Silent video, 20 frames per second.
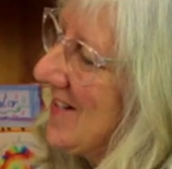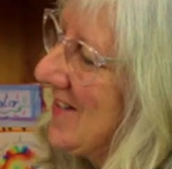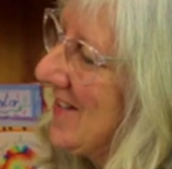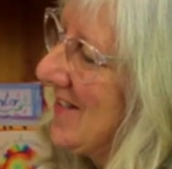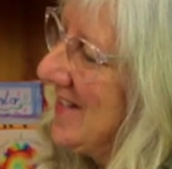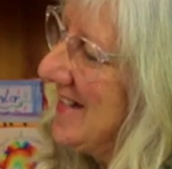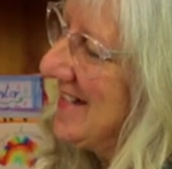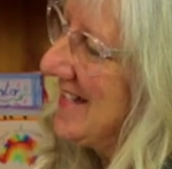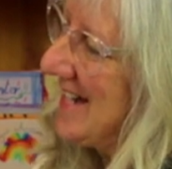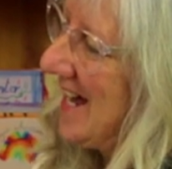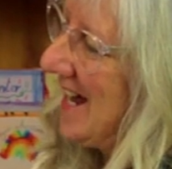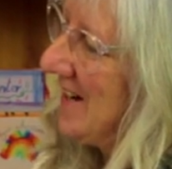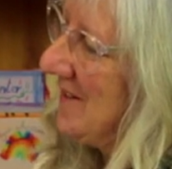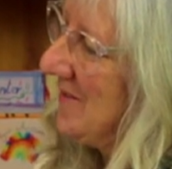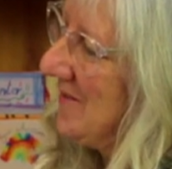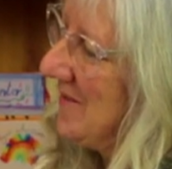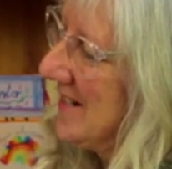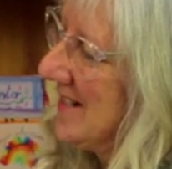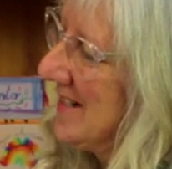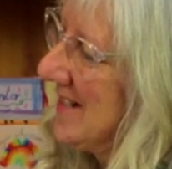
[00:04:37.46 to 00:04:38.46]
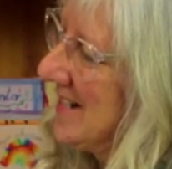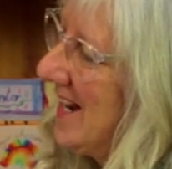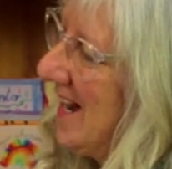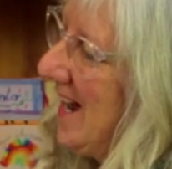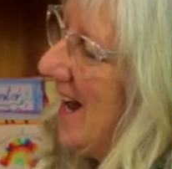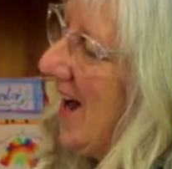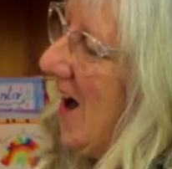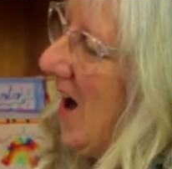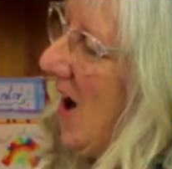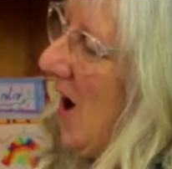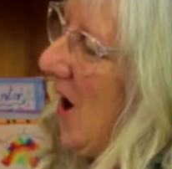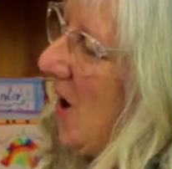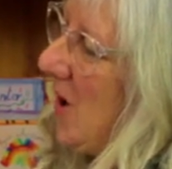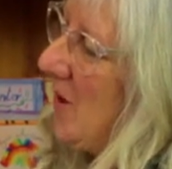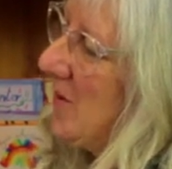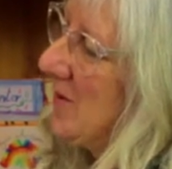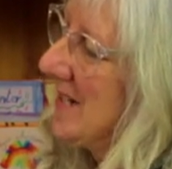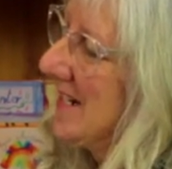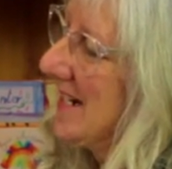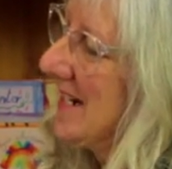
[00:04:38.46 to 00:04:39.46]
on this elephant
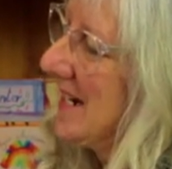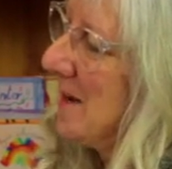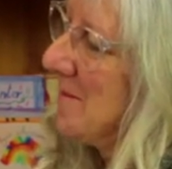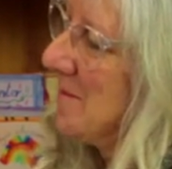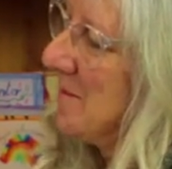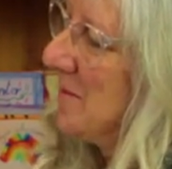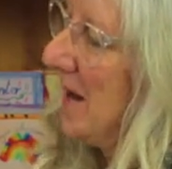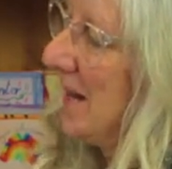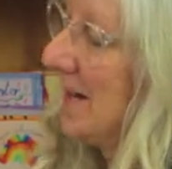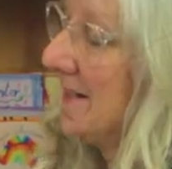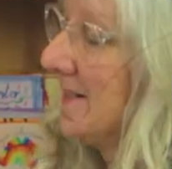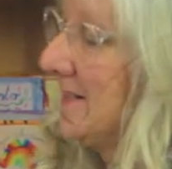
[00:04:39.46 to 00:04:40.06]
holding an umbrella